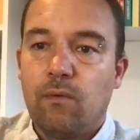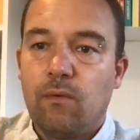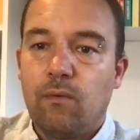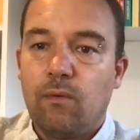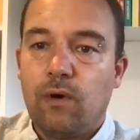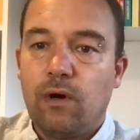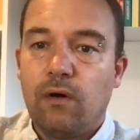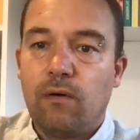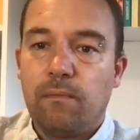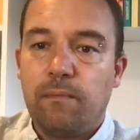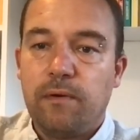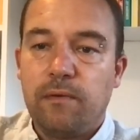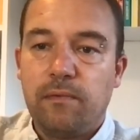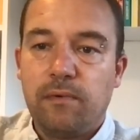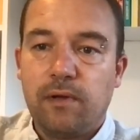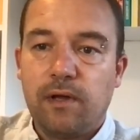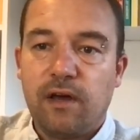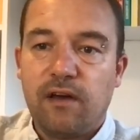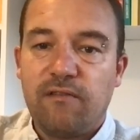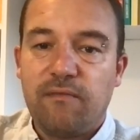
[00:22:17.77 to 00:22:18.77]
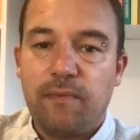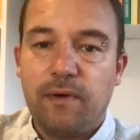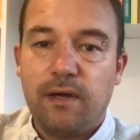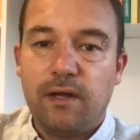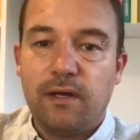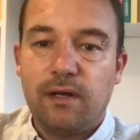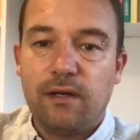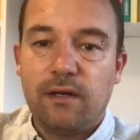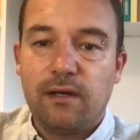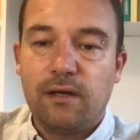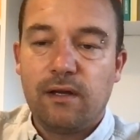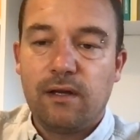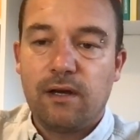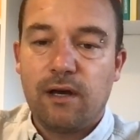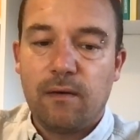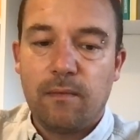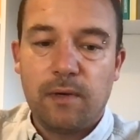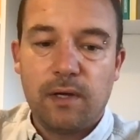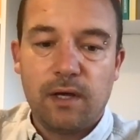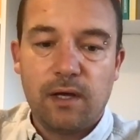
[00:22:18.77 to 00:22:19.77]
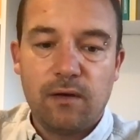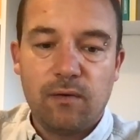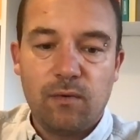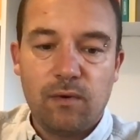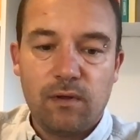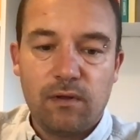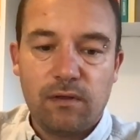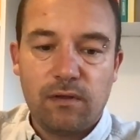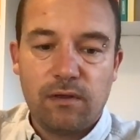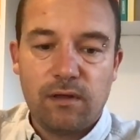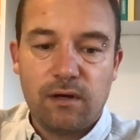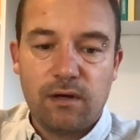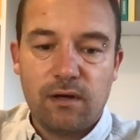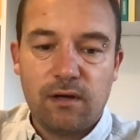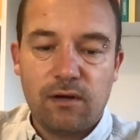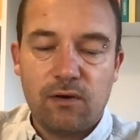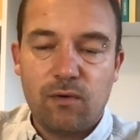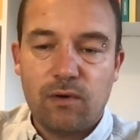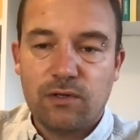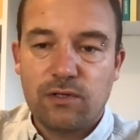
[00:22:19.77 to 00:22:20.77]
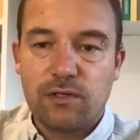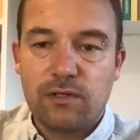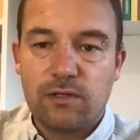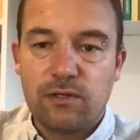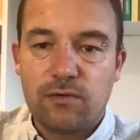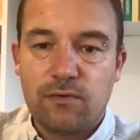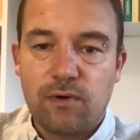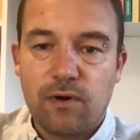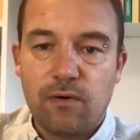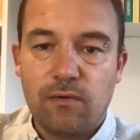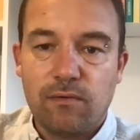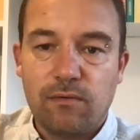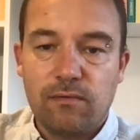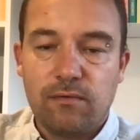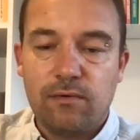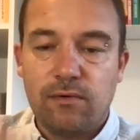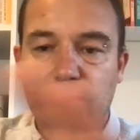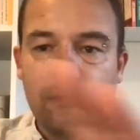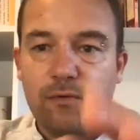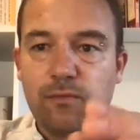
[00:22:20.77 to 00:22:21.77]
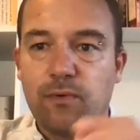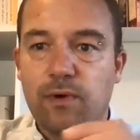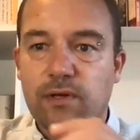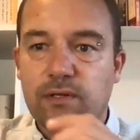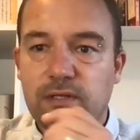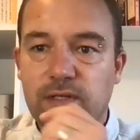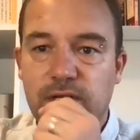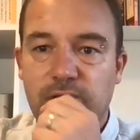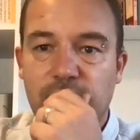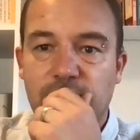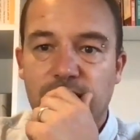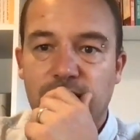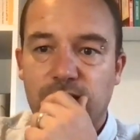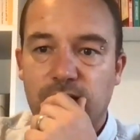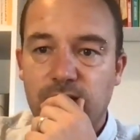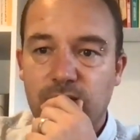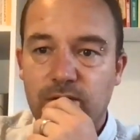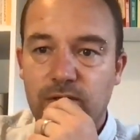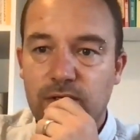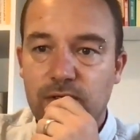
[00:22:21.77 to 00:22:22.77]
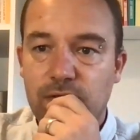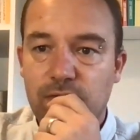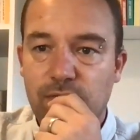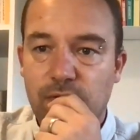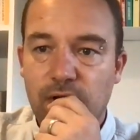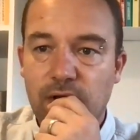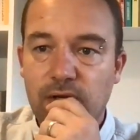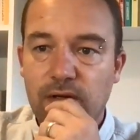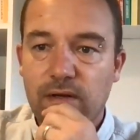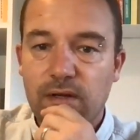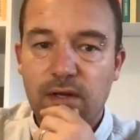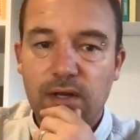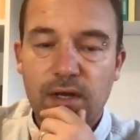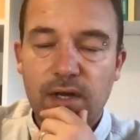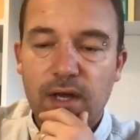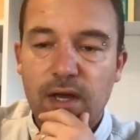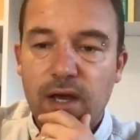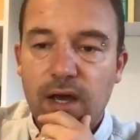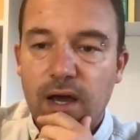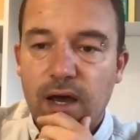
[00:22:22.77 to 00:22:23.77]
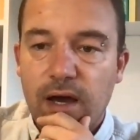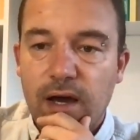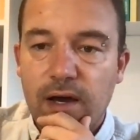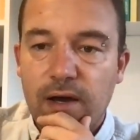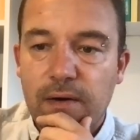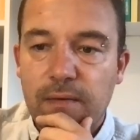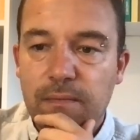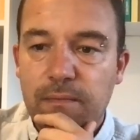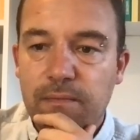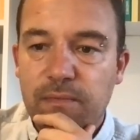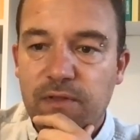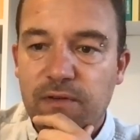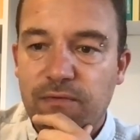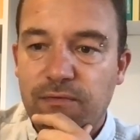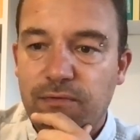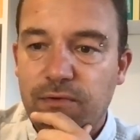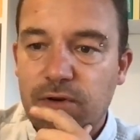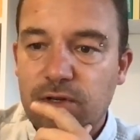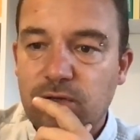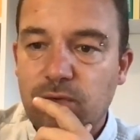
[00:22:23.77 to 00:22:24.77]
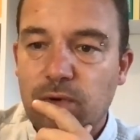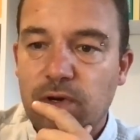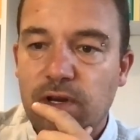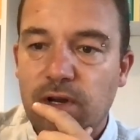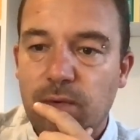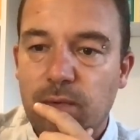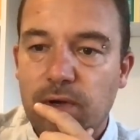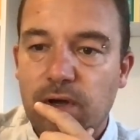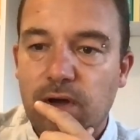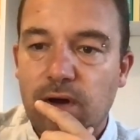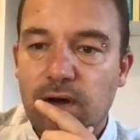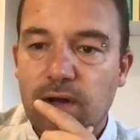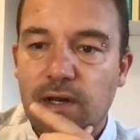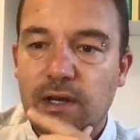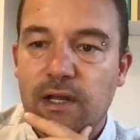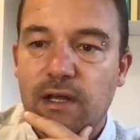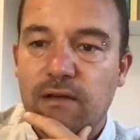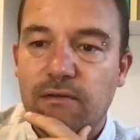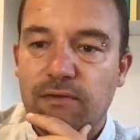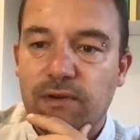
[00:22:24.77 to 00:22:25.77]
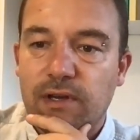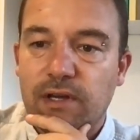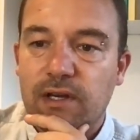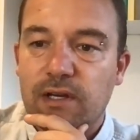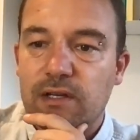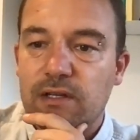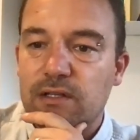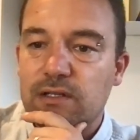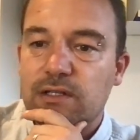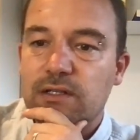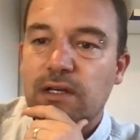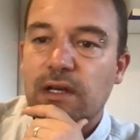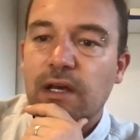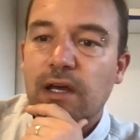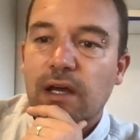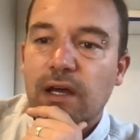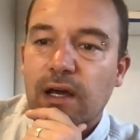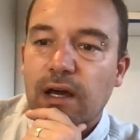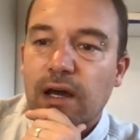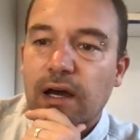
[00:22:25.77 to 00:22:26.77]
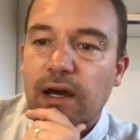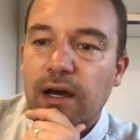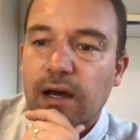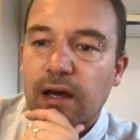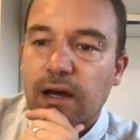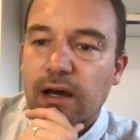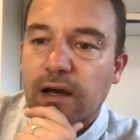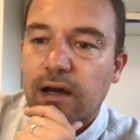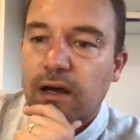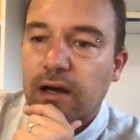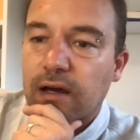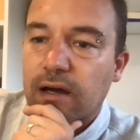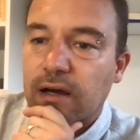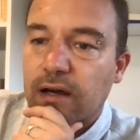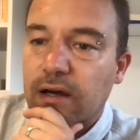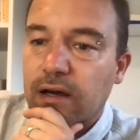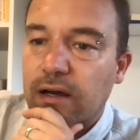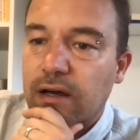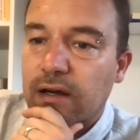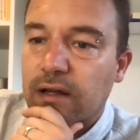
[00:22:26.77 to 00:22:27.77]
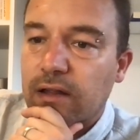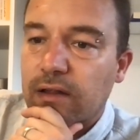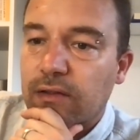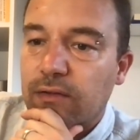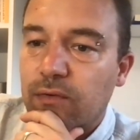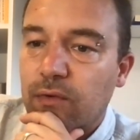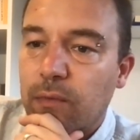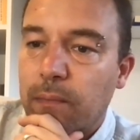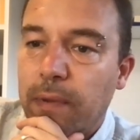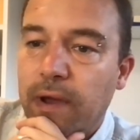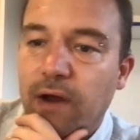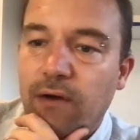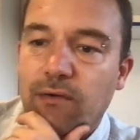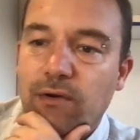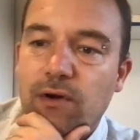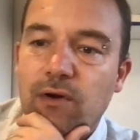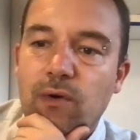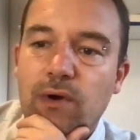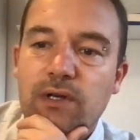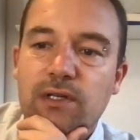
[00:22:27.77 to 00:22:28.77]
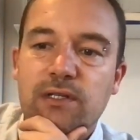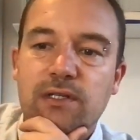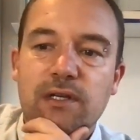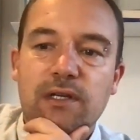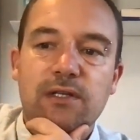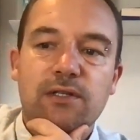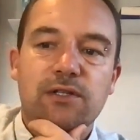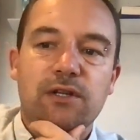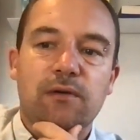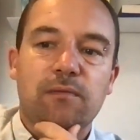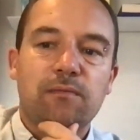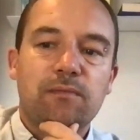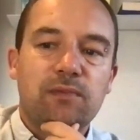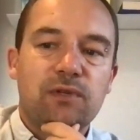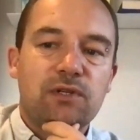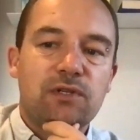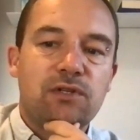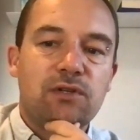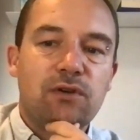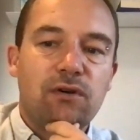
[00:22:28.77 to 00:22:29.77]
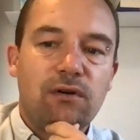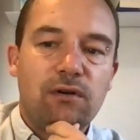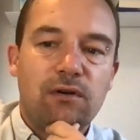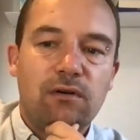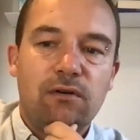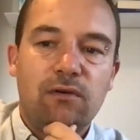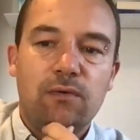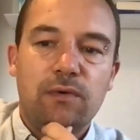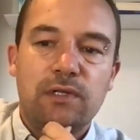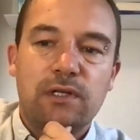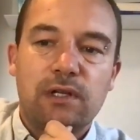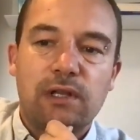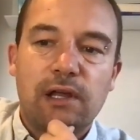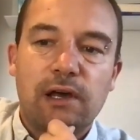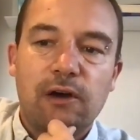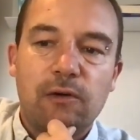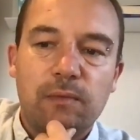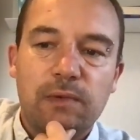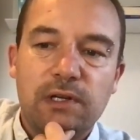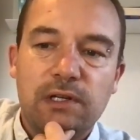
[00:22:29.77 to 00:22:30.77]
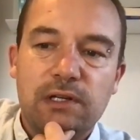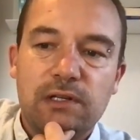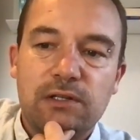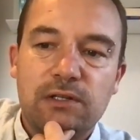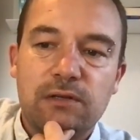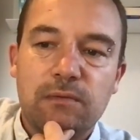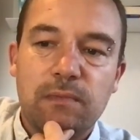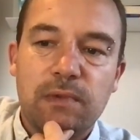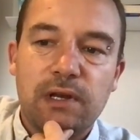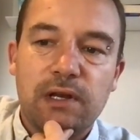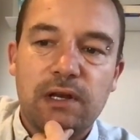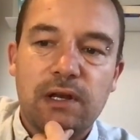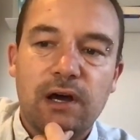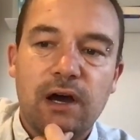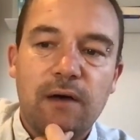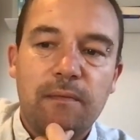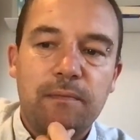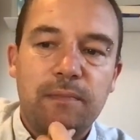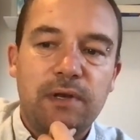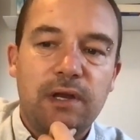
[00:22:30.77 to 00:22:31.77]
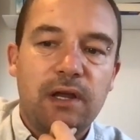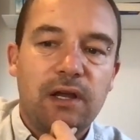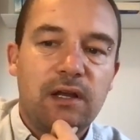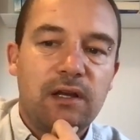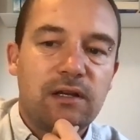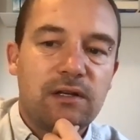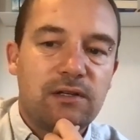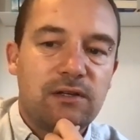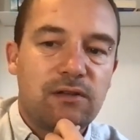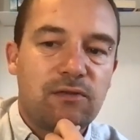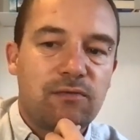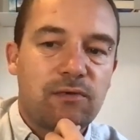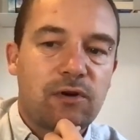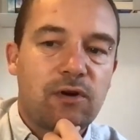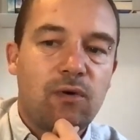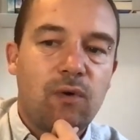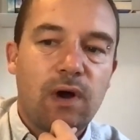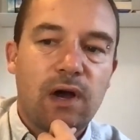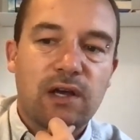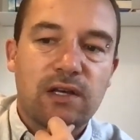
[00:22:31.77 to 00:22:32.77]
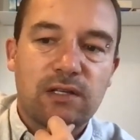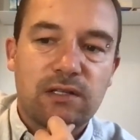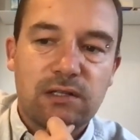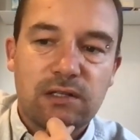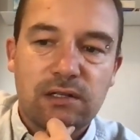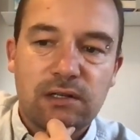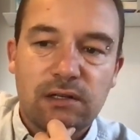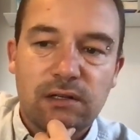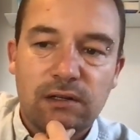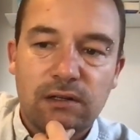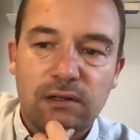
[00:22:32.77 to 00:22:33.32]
Well, people have been coming in with questions throughout the presentation, which is great. The first one here we got, Niamh, is the repair request system does not always allow me to submit an update to the request.